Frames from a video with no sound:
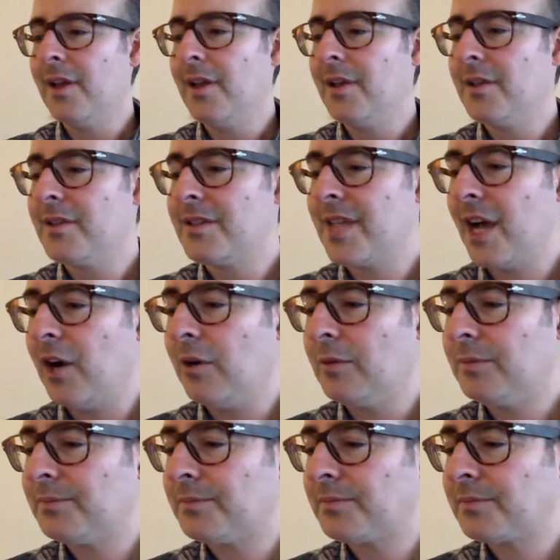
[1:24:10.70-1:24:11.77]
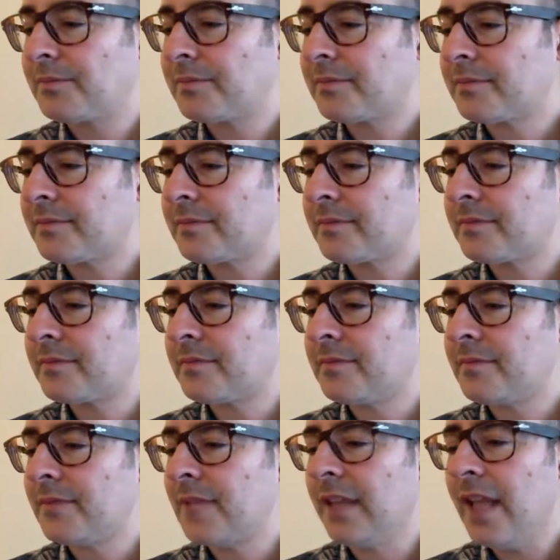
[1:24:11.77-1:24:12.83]
So
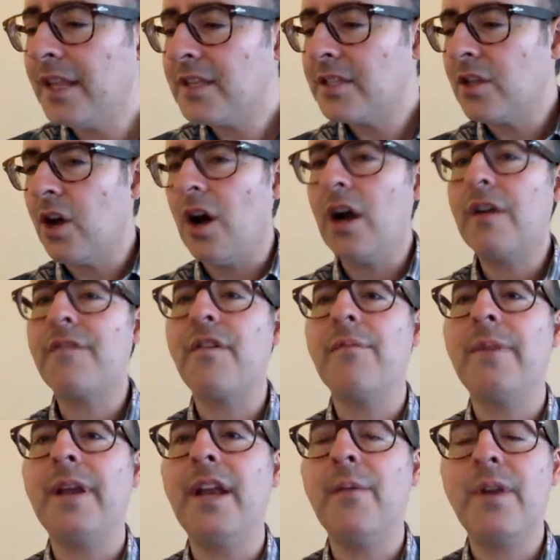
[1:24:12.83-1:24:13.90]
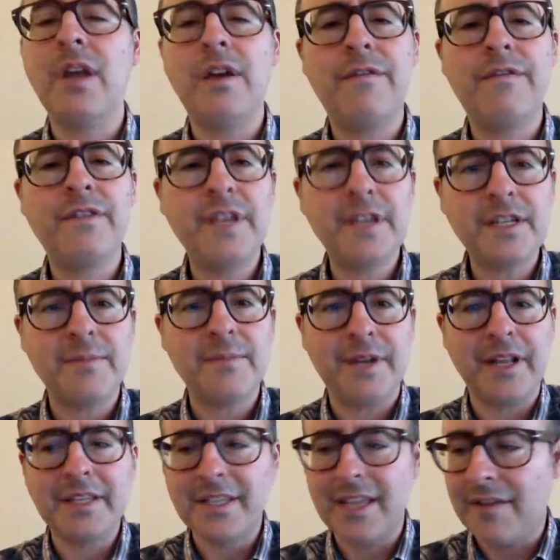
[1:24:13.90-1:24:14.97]
let's talk for a minute. We have 6
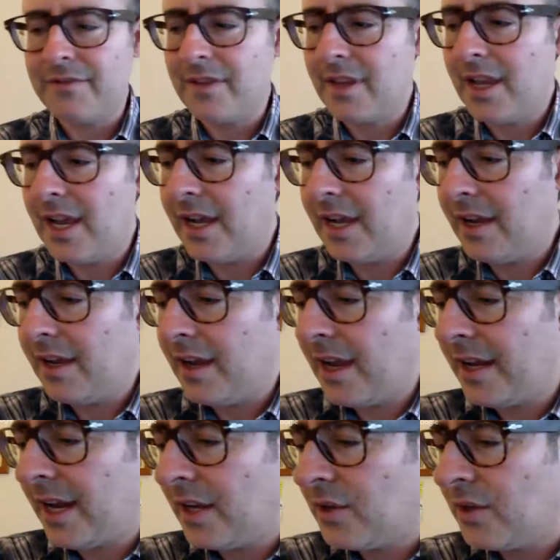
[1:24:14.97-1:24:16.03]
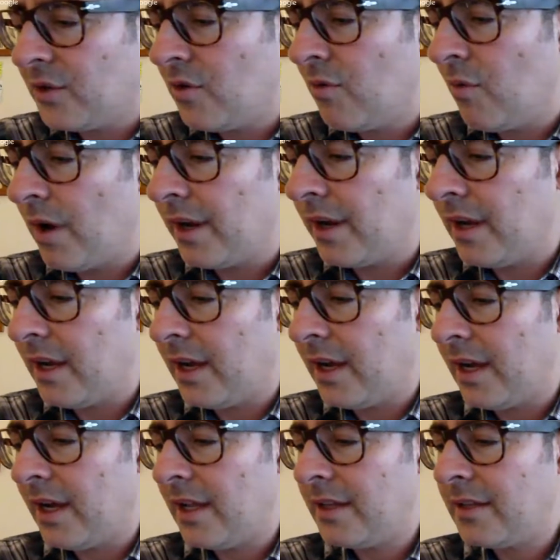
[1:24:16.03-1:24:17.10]
minutes left, and I do want to
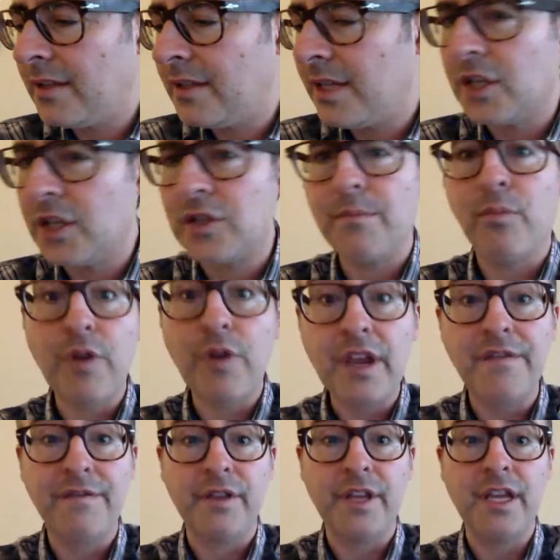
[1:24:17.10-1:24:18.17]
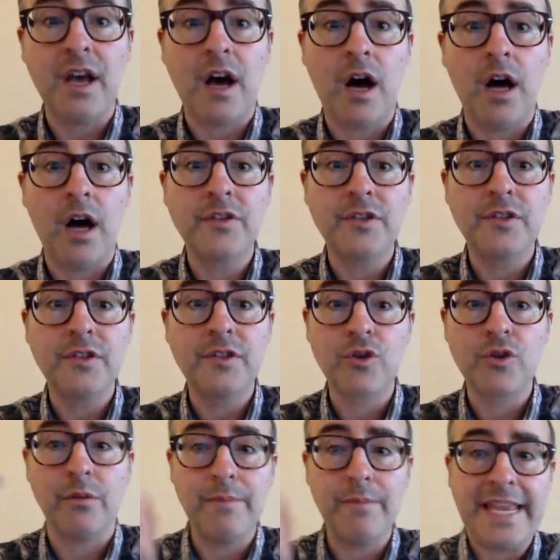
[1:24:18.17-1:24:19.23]
touch briefly on
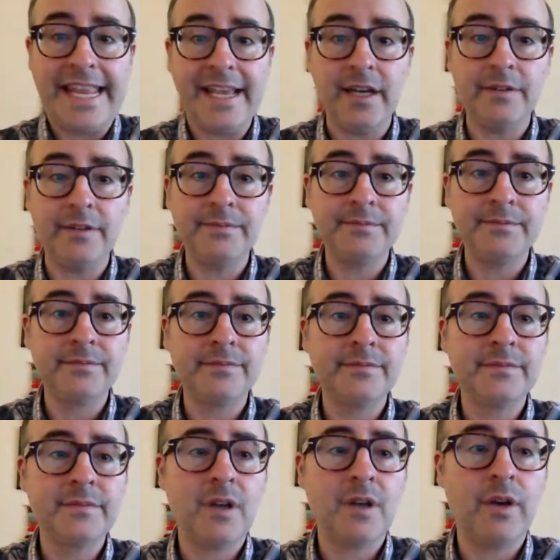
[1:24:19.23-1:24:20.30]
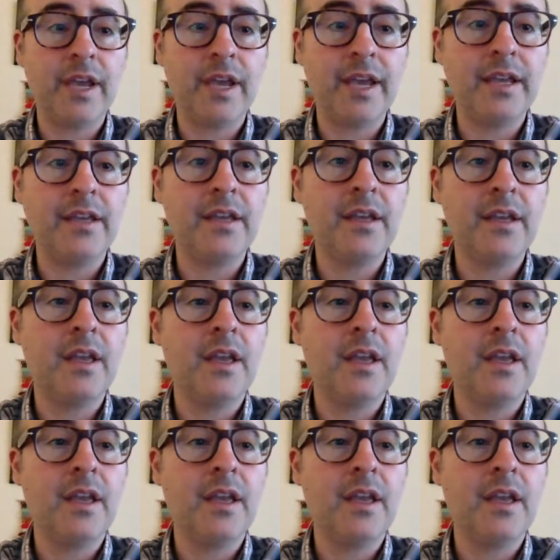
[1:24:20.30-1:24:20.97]
social media, okay?